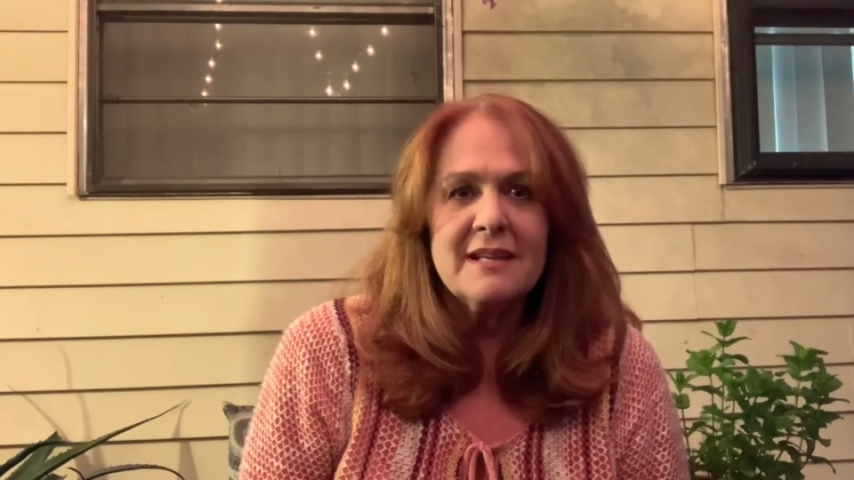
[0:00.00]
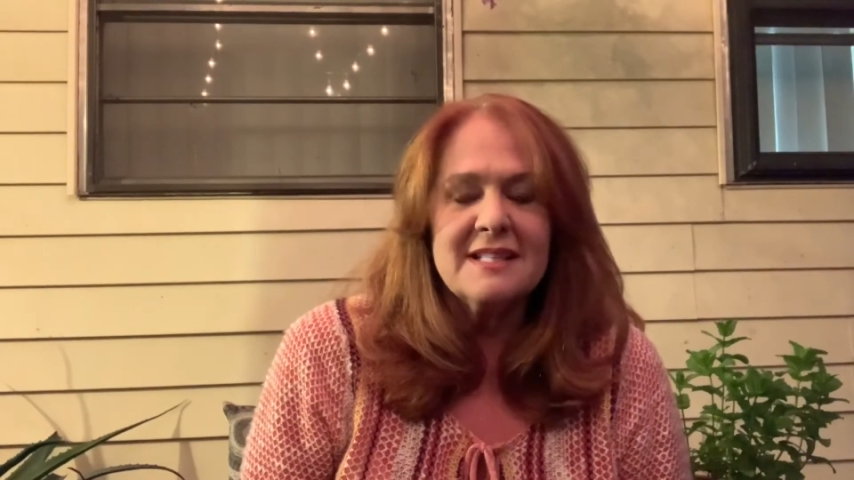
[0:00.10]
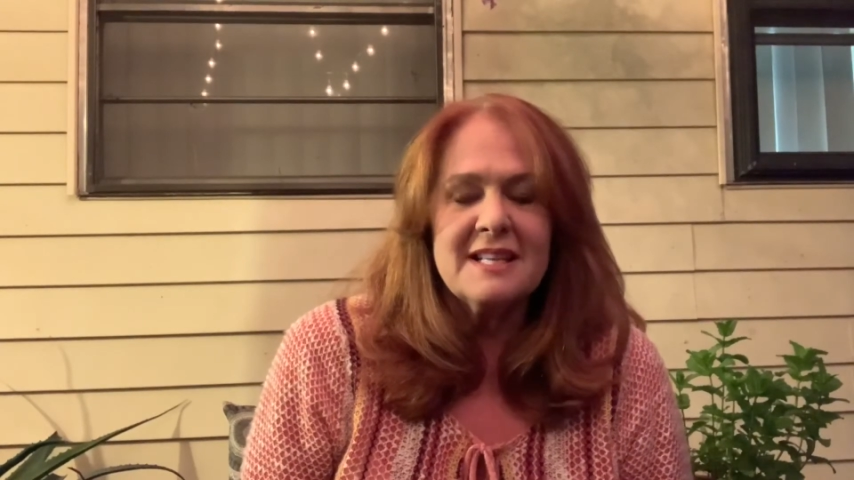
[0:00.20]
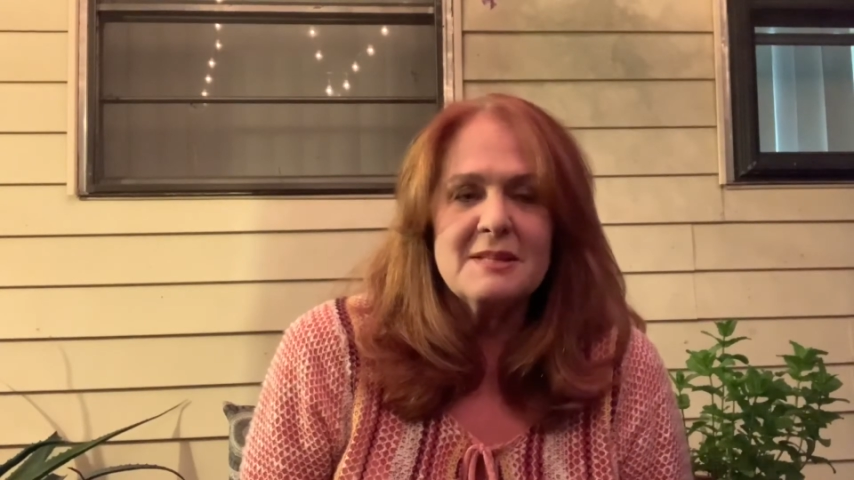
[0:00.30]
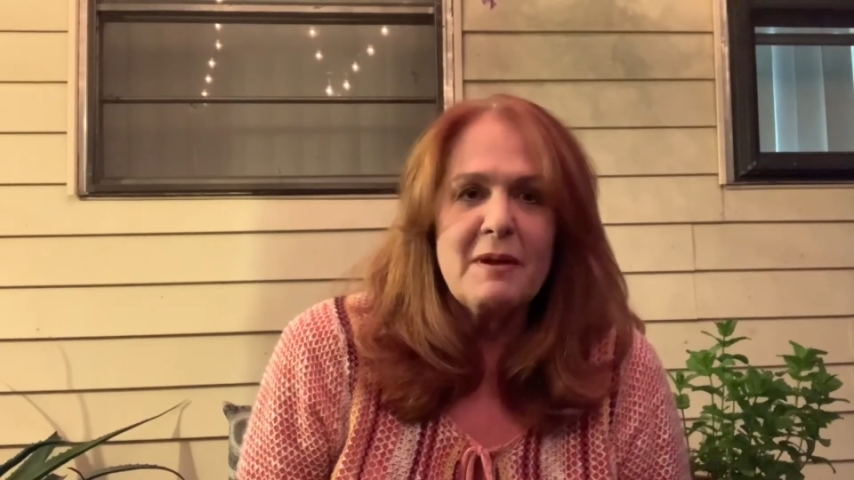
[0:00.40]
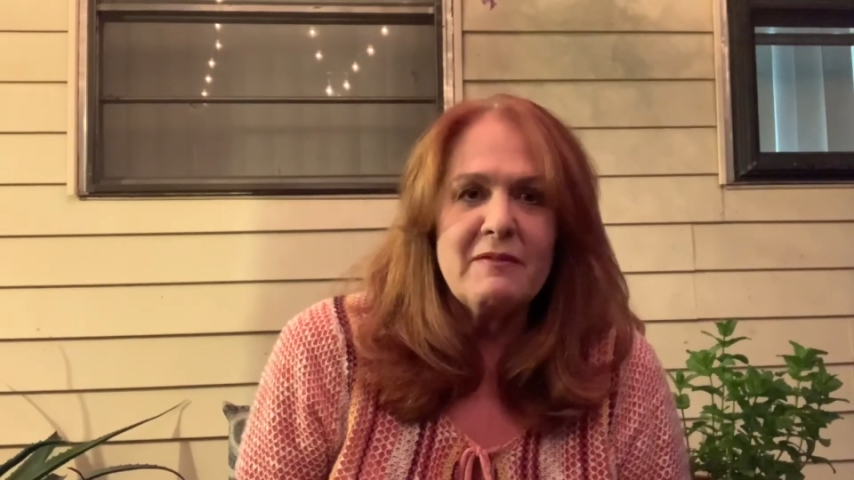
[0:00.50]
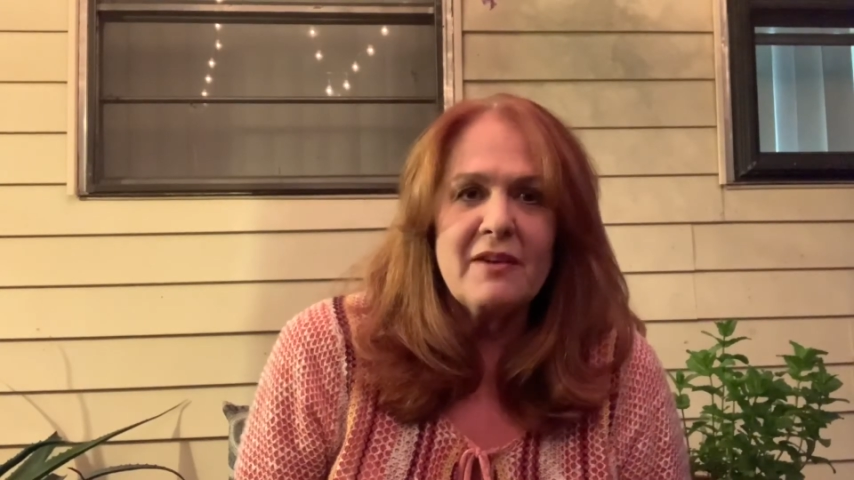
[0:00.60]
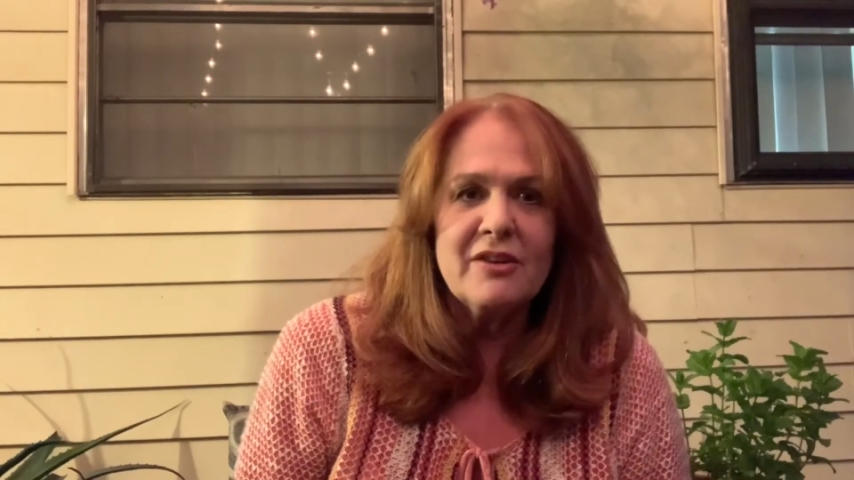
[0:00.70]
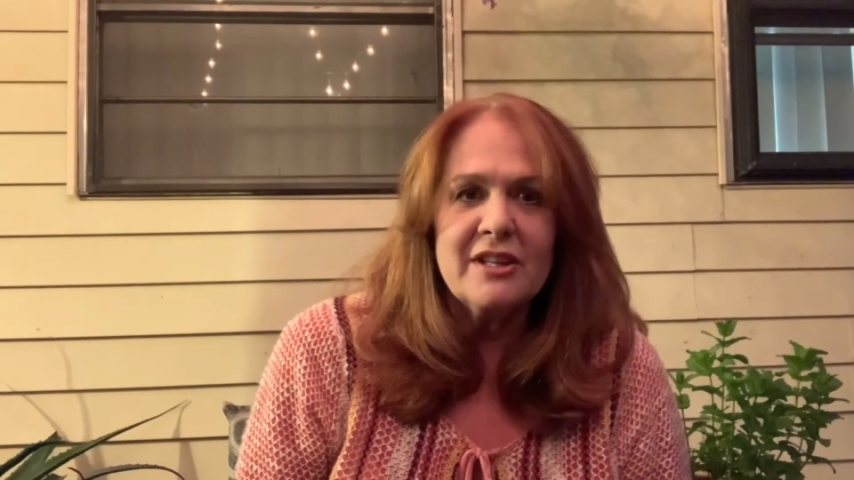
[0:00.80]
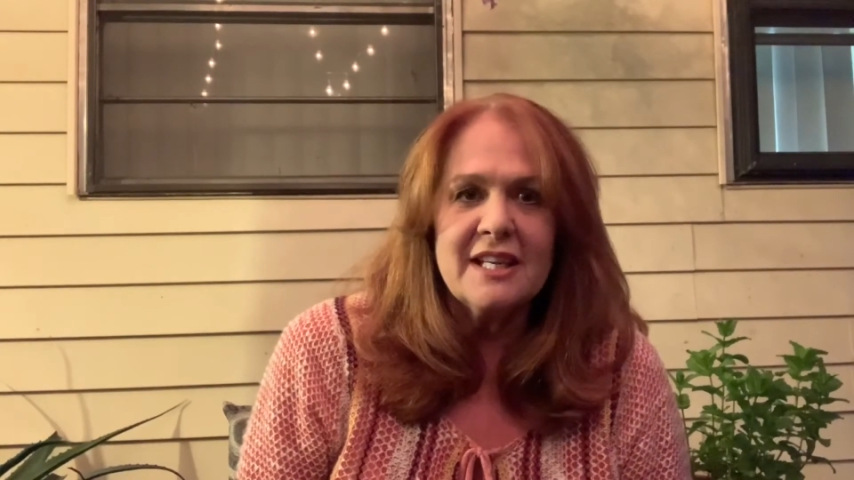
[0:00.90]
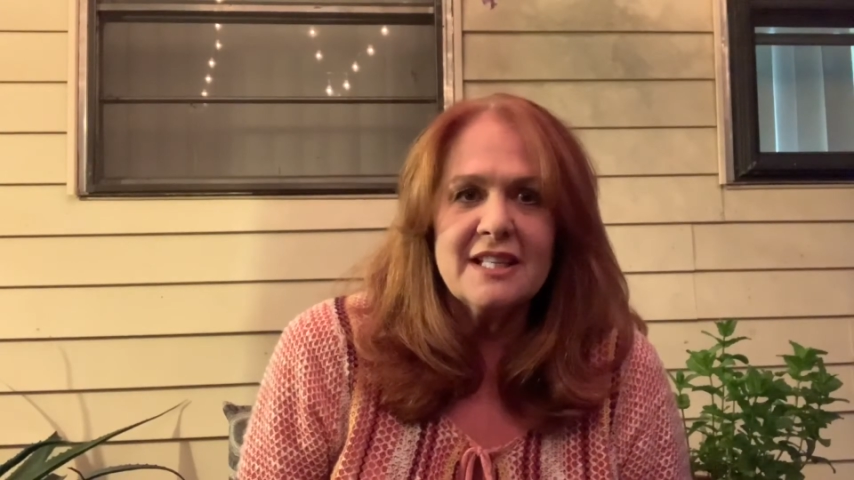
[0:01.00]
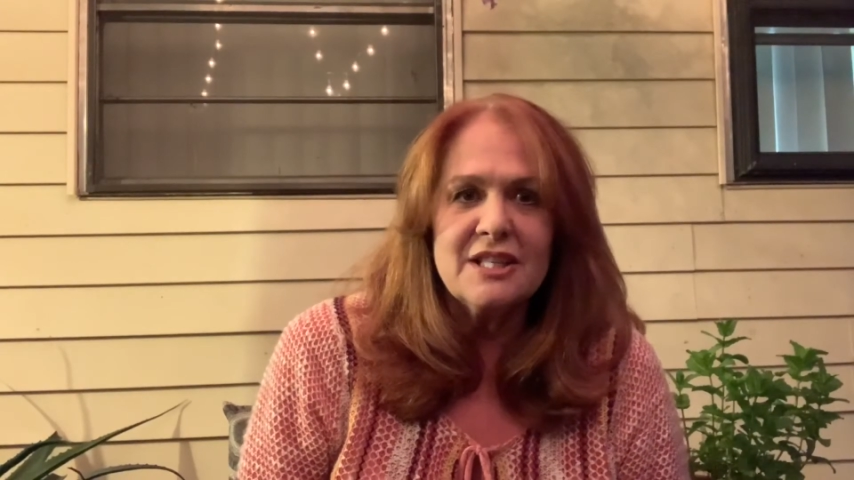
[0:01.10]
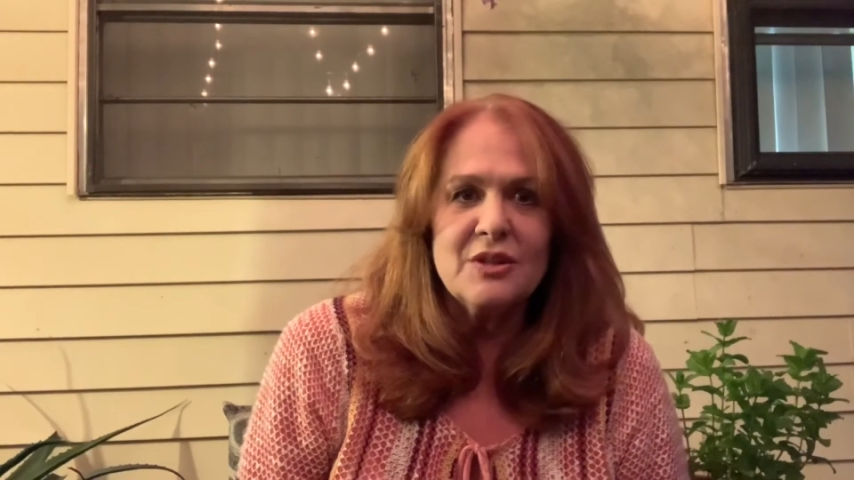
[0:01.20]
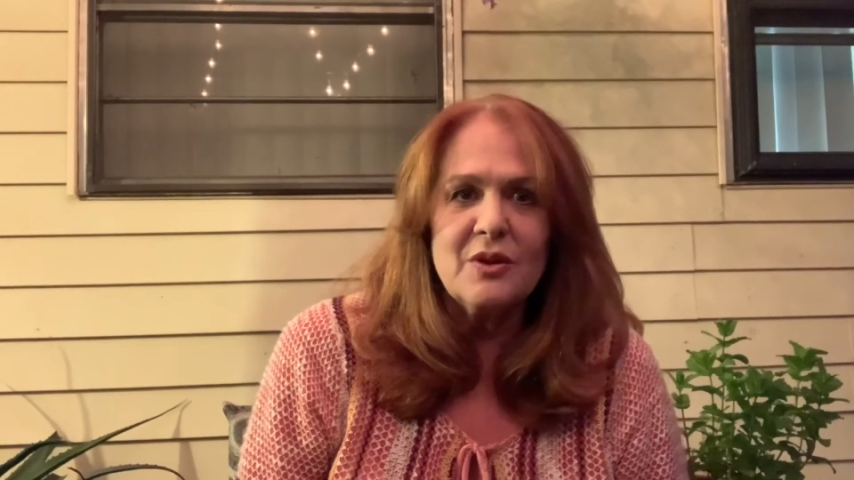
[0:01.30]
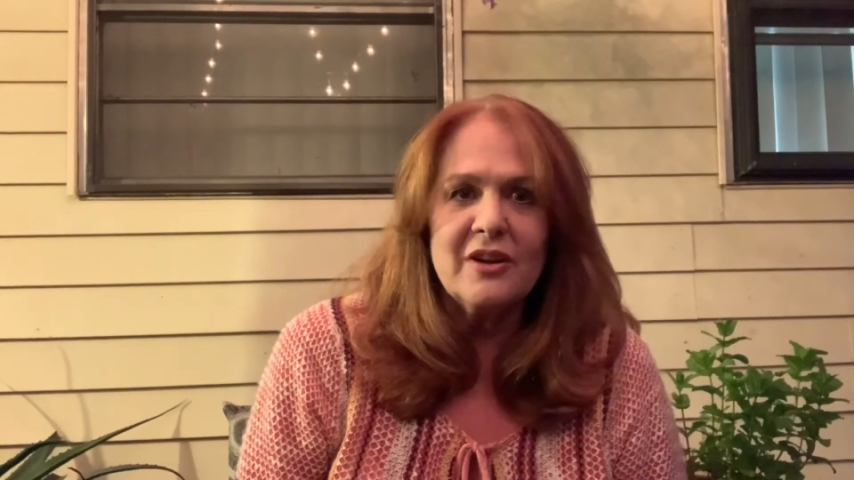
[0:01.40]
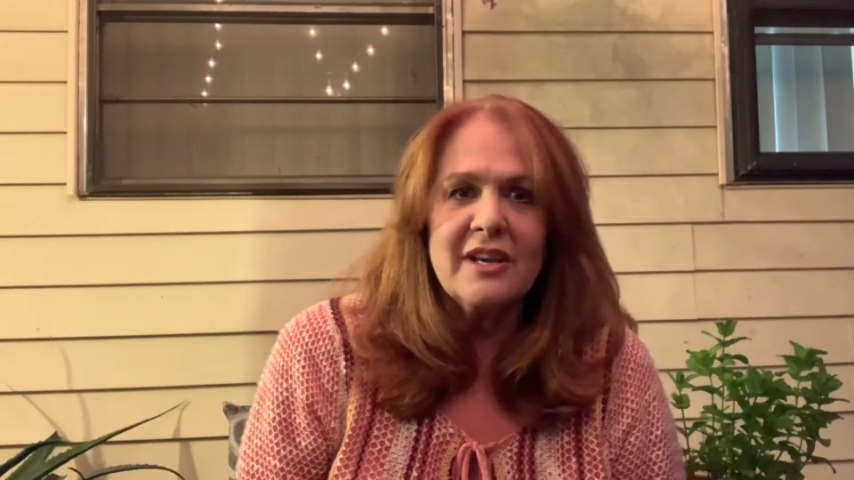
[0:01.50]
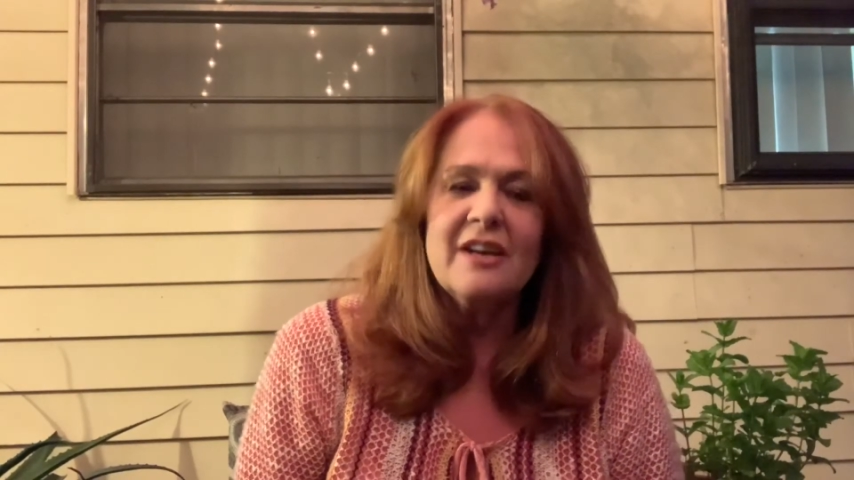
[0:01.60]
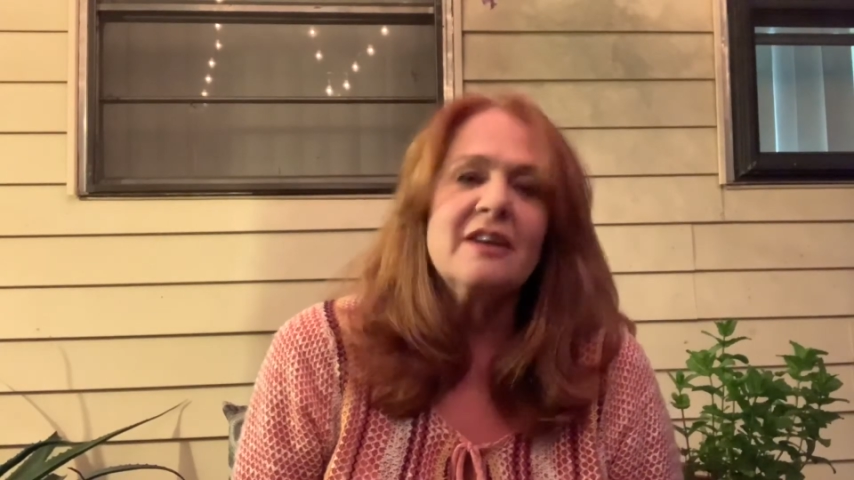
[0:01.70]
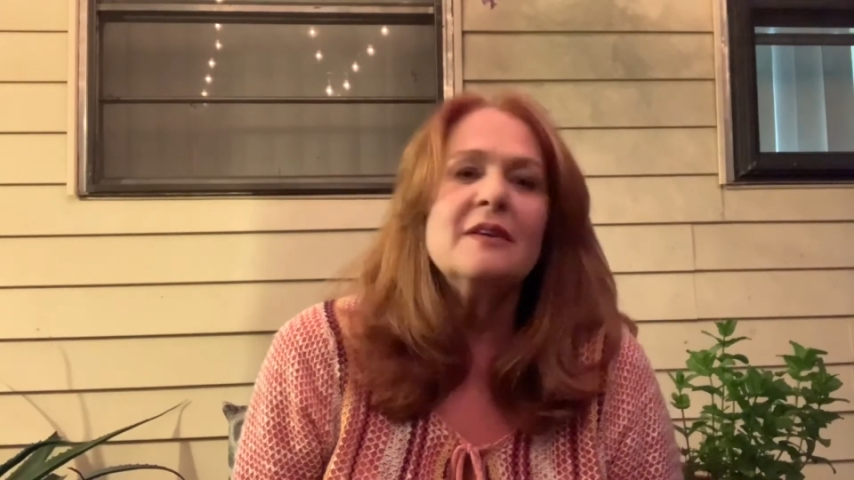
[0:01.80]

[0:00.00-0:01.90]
because that's my favorite thing to do all year.